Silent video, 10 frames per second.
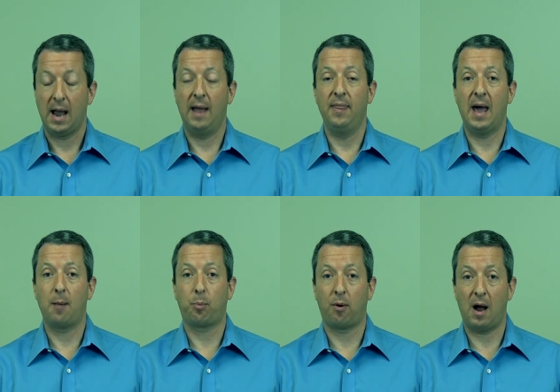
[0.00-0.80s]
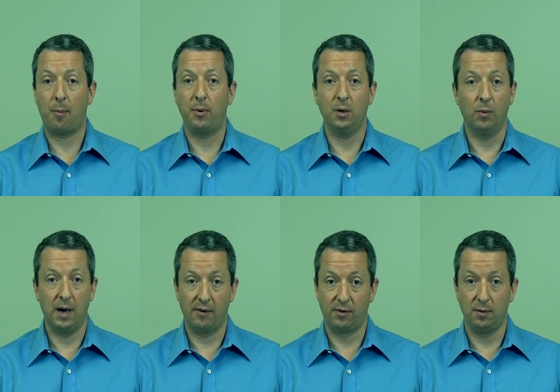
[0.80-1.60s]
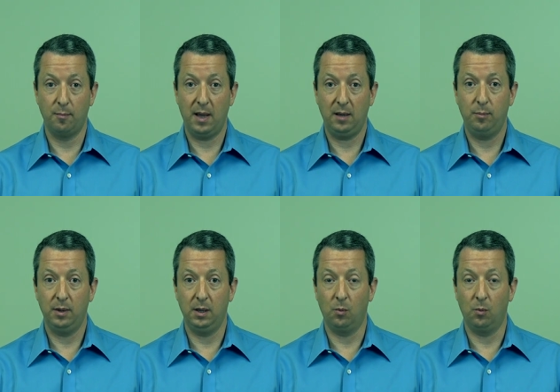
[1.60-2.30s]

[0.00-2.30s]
and that property, whatever it may be,